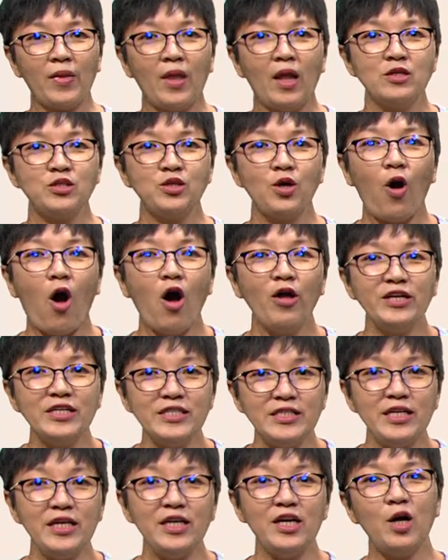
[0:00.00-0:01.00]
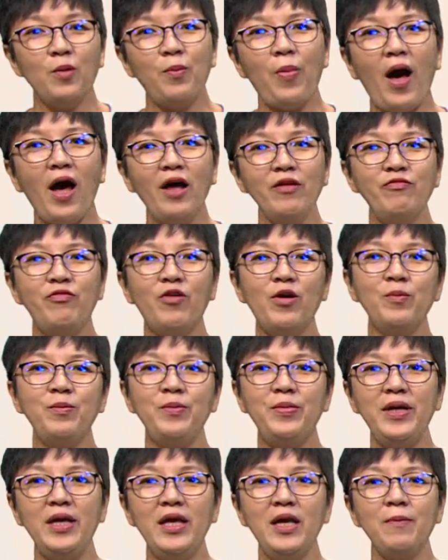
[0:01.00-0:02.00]
So honestly, apart from
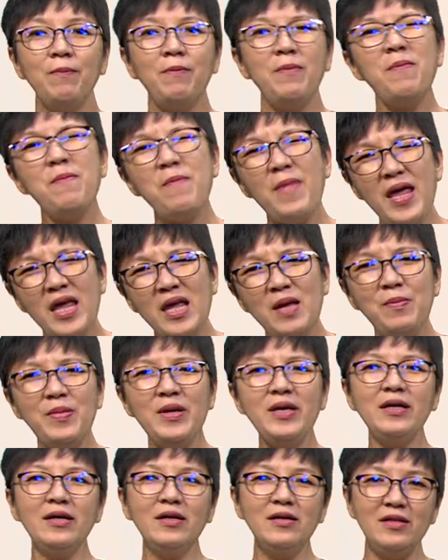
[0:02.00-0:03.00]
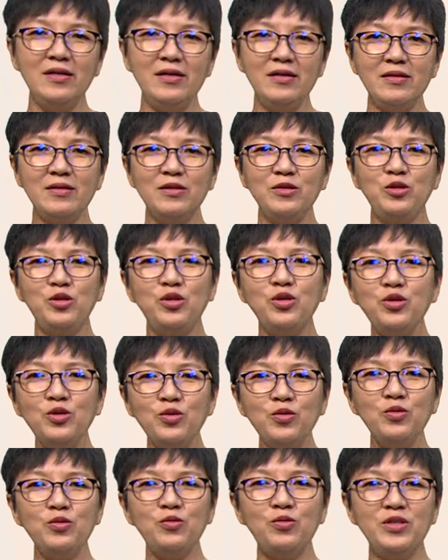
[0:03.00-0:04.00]
being maybe a little
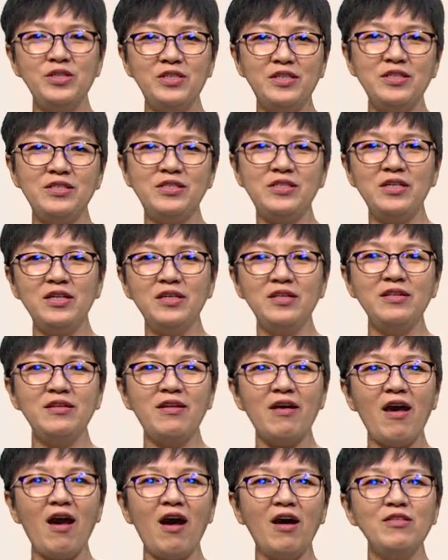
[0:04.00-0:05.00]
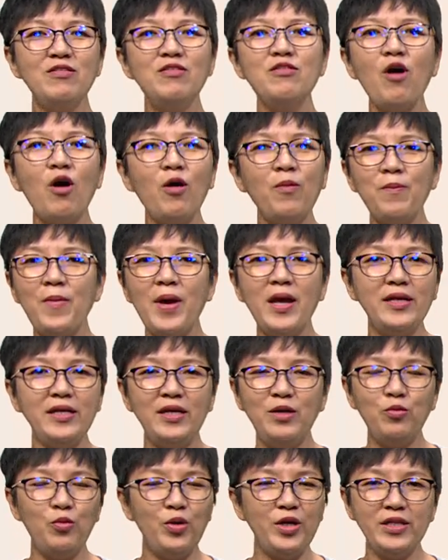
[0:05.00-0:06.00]
too reticent, there are not
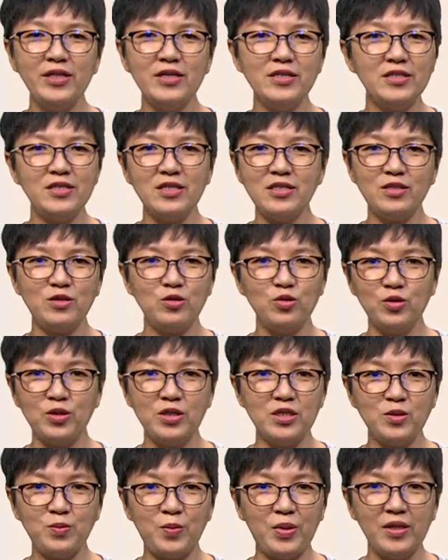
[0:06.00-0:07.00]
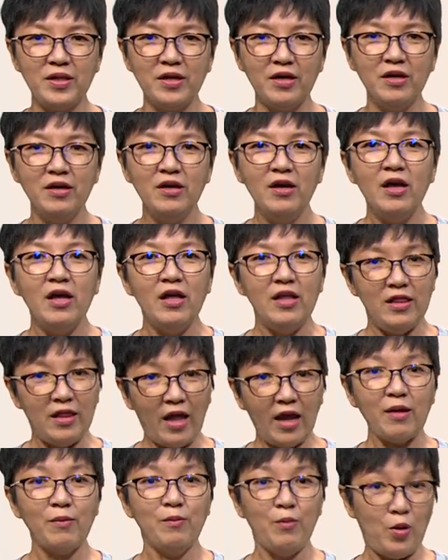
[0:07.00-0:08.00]
many weaknesses to this pillar.
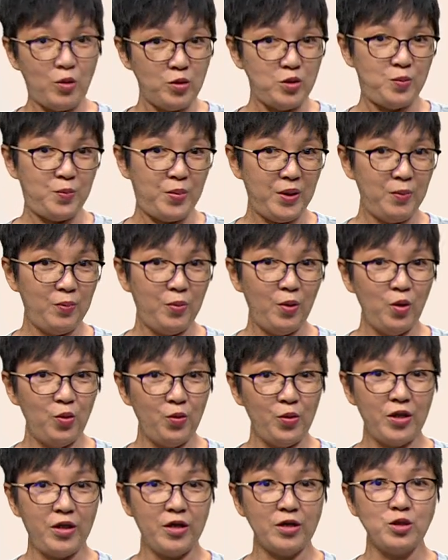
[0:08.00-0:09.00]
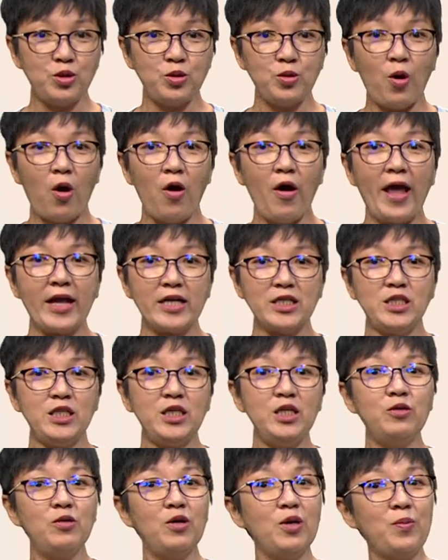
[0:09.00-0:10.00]
Like most people with a strong
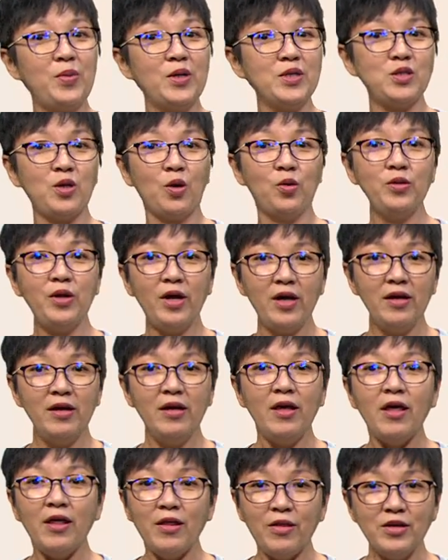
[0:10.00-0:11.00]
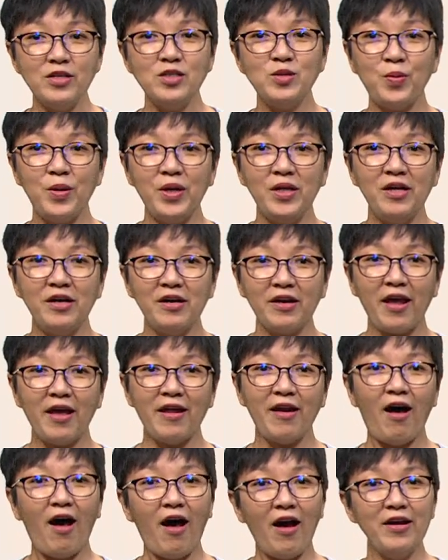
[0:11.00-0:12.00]
exterior persona, this pillar can
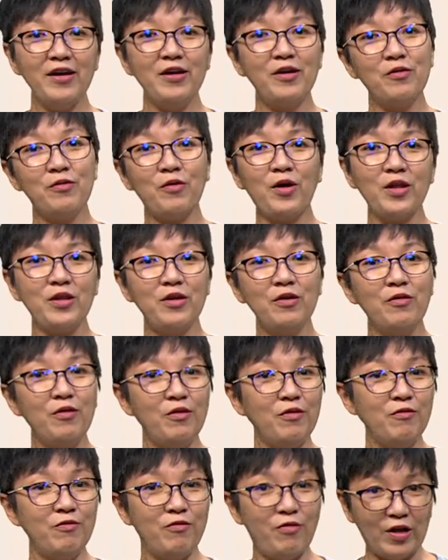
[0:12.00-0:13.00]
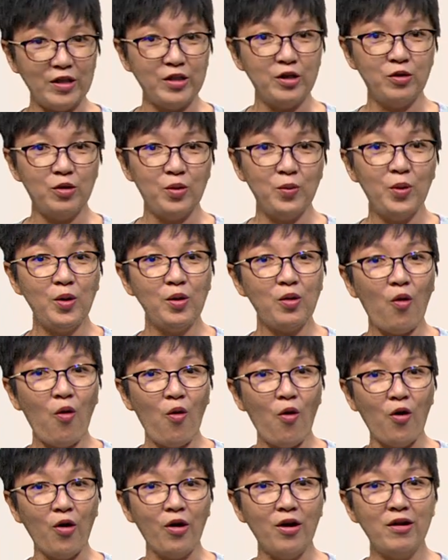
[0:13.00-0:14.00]
hide a rather vulnerable
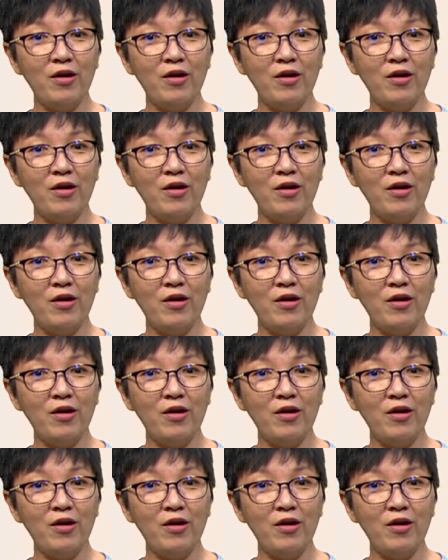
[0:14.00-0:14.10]
core.